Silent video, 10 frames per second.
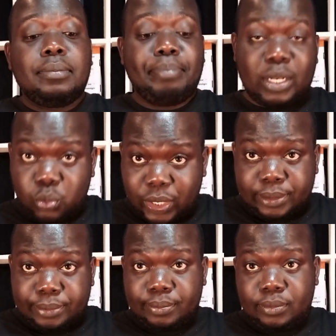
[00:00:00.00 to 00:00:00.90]
But
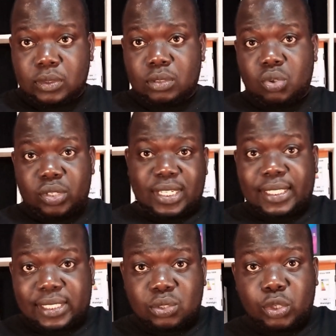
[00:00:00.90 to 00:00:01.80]
well, those
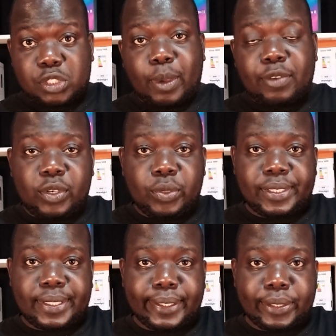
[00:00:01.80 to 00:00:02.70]
that still watch my
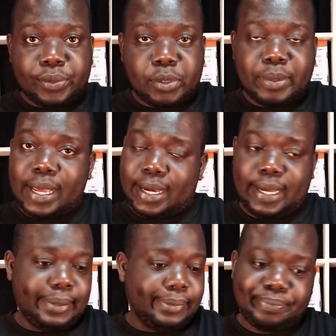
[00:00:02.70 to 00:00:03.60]
videos, thank you,
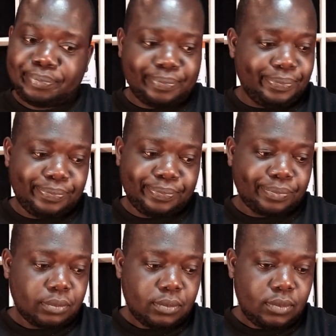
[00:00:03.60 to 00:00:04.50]
Kubanga.
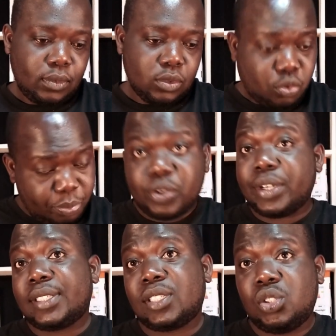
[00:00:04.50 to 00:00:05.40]
To be
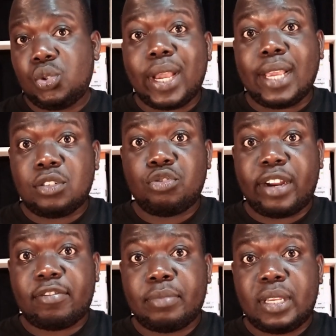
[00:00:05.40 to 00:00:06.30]
honest, you guys
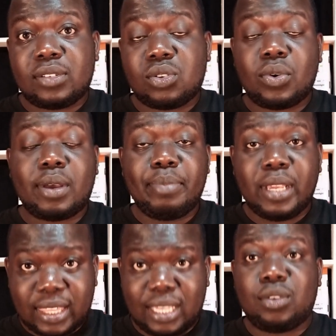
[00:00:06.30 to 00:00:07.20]
drive me, so a
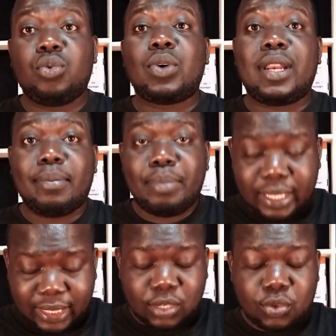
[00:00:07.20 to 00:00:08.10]
big thank you and a
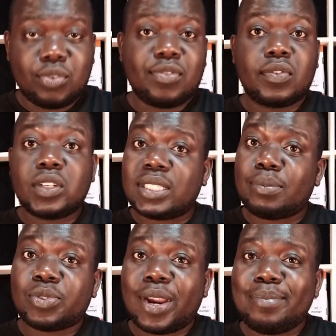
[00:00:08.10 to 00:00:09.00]
big thank you. If you've not
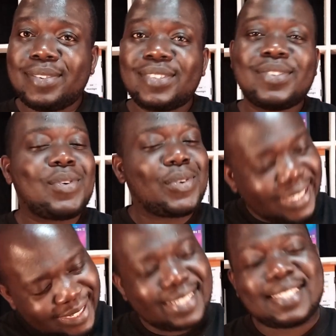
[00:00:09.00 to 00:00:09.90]
subscribed, go
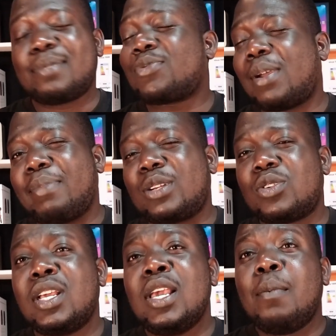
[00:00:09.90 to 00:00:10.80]
hit the subscribe
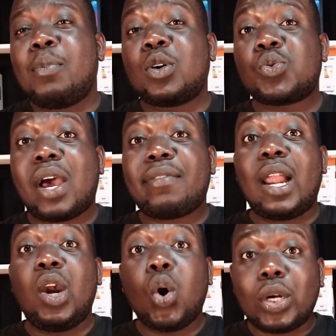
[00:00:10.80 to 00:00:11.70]
button, because we have
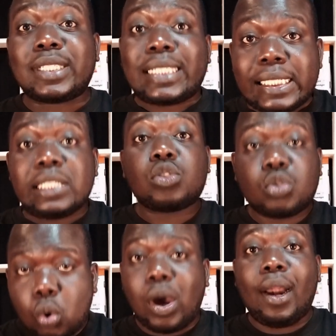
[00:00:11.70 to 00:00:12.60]
a lot in
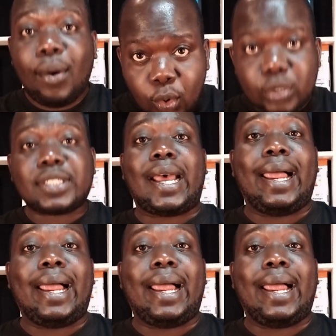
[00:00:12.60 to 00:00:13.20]
store, a lot